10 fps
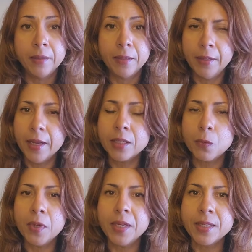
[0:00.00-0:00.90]
The
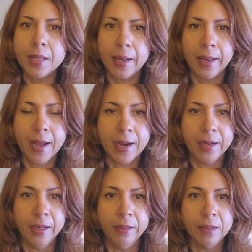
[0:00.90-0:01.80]
next one is a
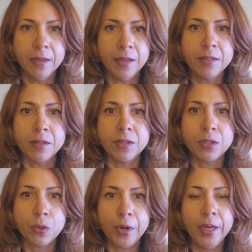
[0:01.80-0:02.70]
line. It's a
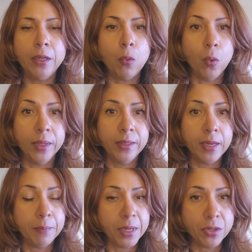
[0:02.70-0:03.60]
straight
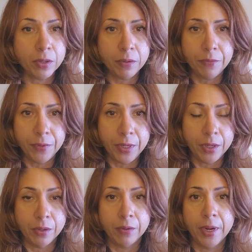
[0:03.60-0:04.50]
one-dimensional
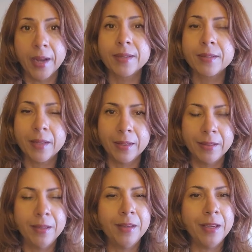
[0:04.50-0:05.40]
figure
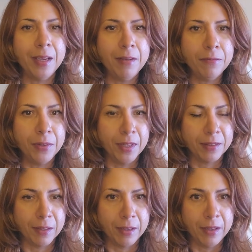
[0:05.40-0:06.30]
extending
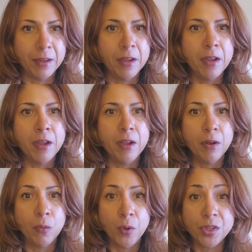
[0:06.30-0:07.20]
infinitely,
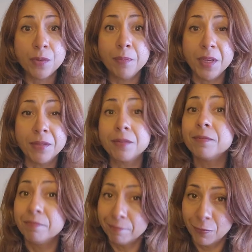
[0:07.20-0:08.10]
which means
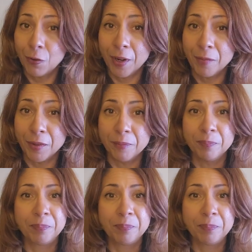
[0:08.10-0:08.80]
forever.